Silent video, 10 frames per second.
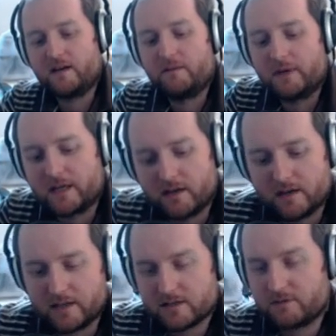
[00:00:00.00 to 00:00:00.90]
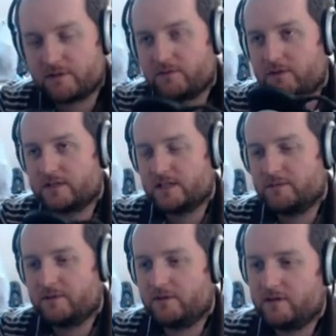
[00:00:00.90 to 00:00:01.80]
oh my god, I just want to fall
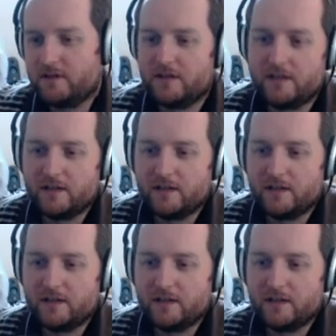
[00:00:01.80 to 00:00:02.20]
asleep, or